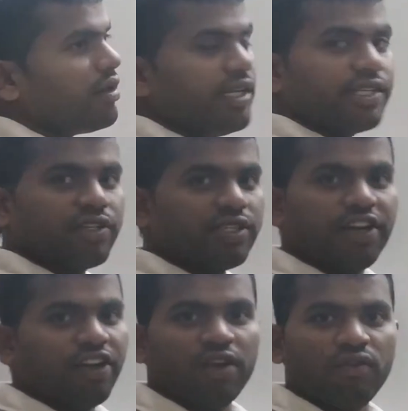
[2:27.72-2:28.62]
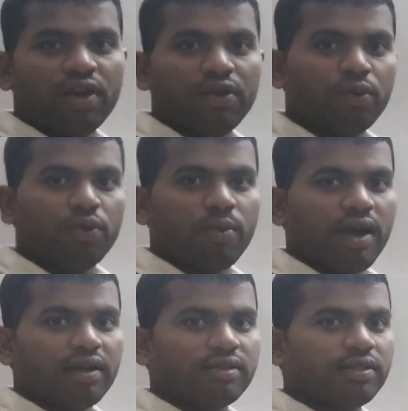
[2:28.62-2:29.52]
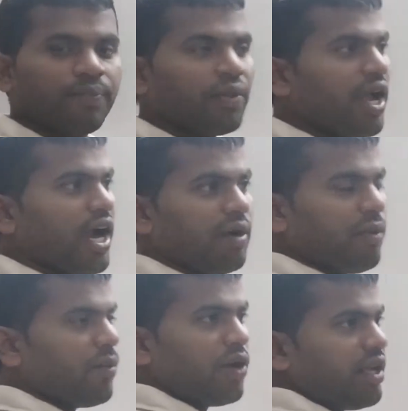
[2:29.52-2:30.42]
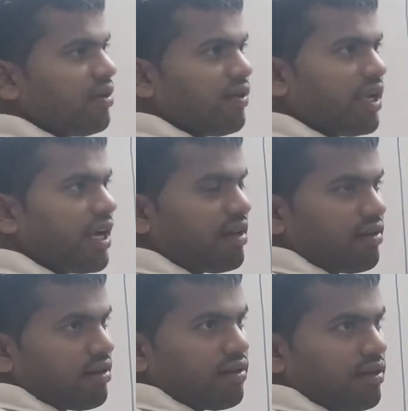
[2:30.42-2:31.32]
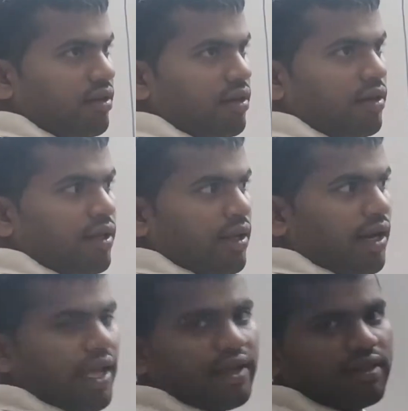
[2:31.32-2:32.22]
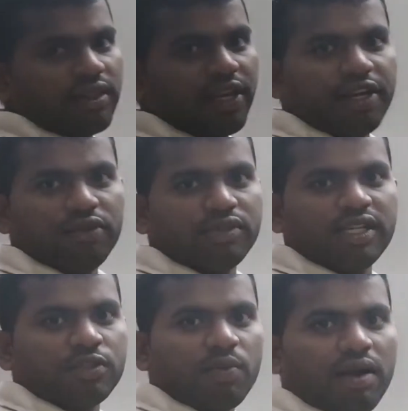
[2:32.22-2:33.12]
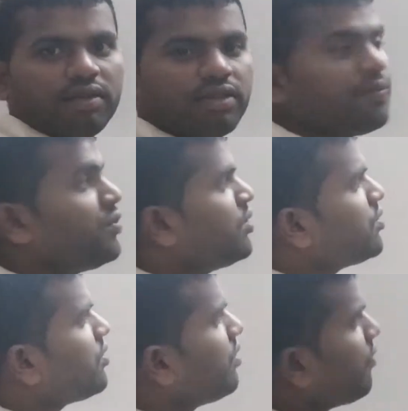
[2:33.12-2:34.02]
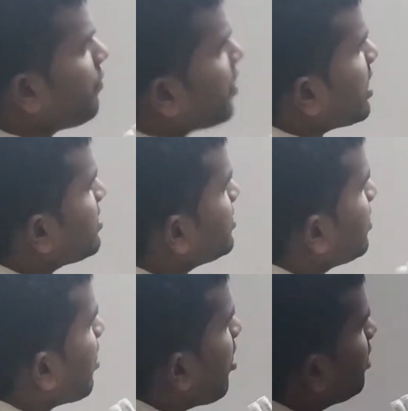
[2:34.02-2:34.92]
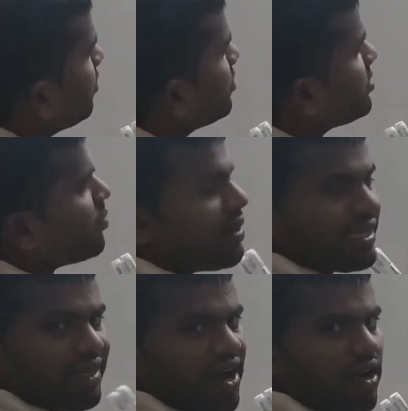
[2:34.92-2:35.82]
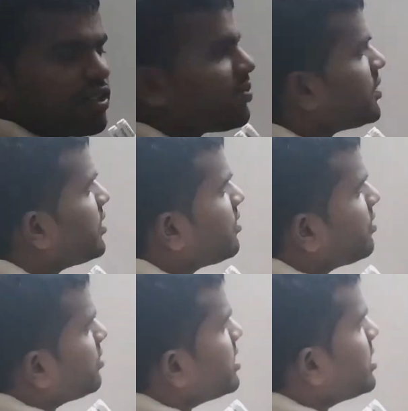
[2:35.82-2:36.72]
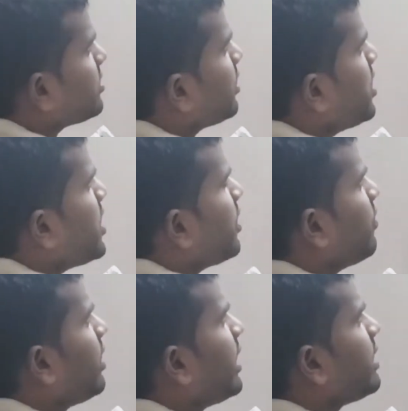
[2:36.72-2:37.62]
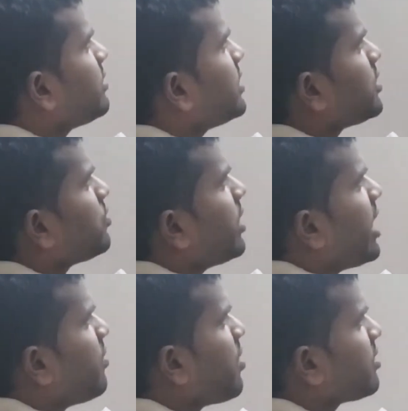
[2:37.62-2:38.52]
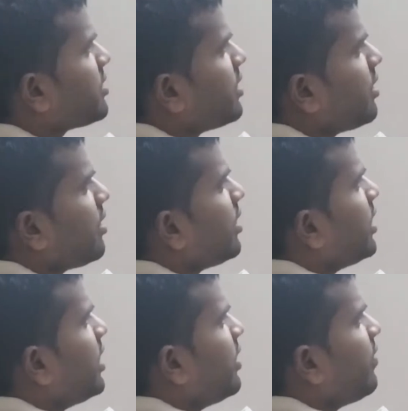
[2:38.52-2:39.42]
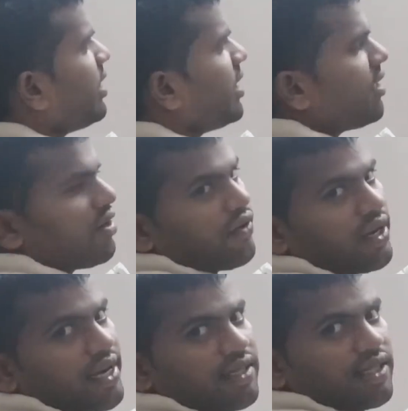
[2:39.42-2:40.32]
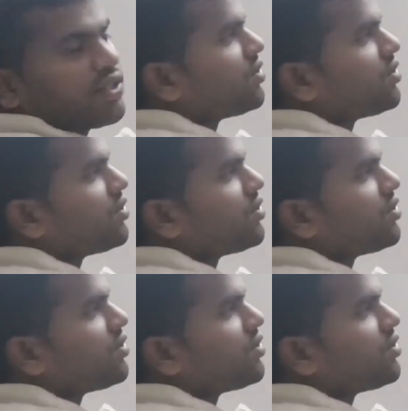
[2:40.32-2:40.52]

disk scheduling 1 to 2 marks, and memory you will get like 3 to 6 marks. So if you consider all those basic concepts into this, you will get 6 to 8 marks here. Even here you will get 6